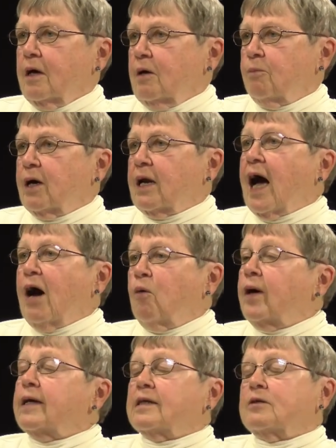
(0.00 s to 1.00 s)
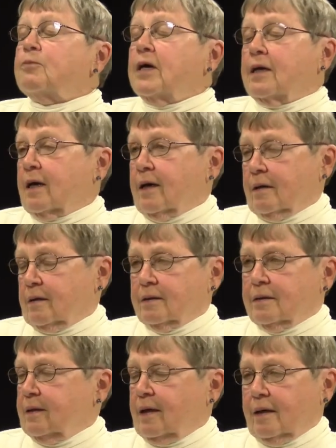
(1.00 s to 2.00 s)
But oh. how, what it's spent on
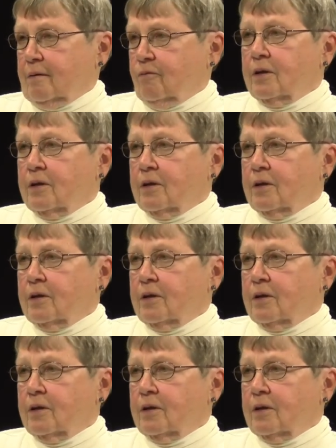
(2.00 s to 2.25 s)
is not,